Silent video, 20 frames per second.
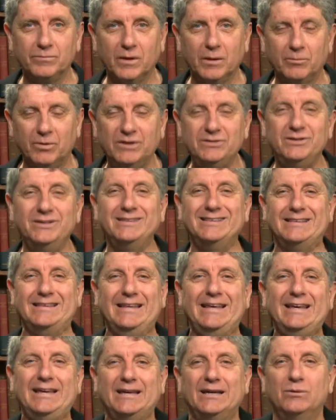President
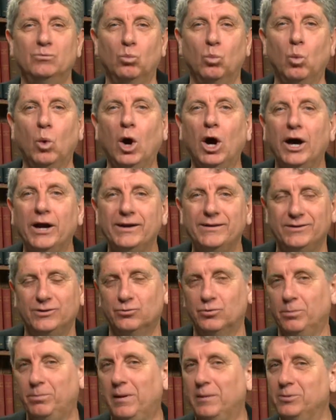Lincoln won the
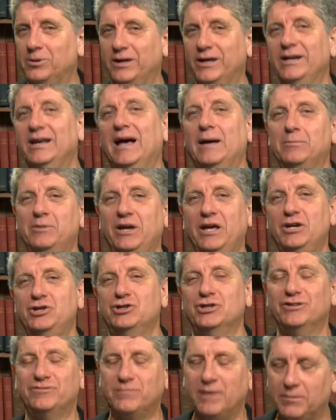Republican
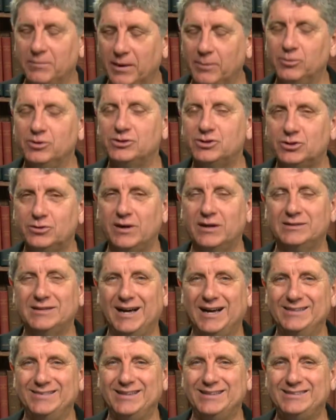nomination, if my memory is correct,
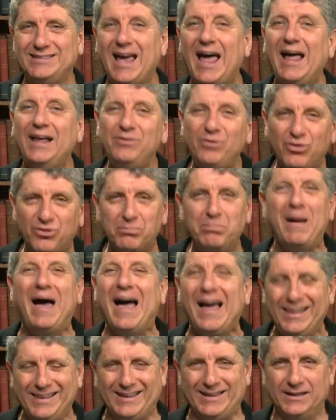on the 10th
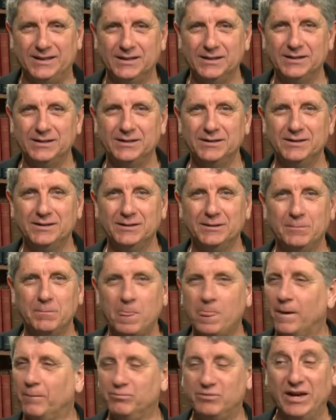ballot.
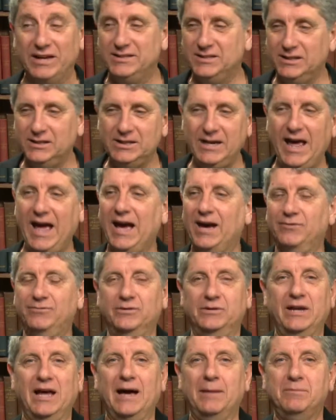They didn't have
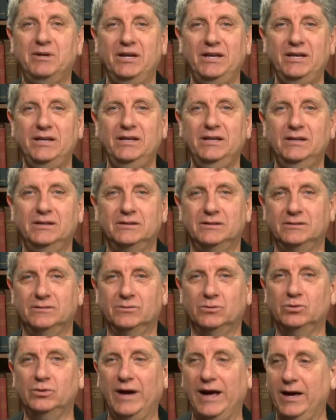a nominee
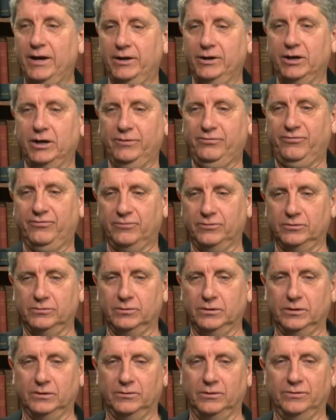who had enough
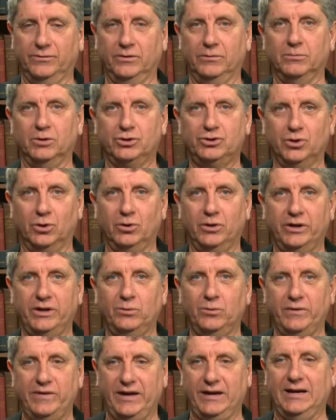of a majority
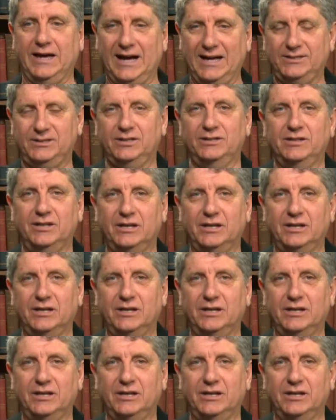when they got to the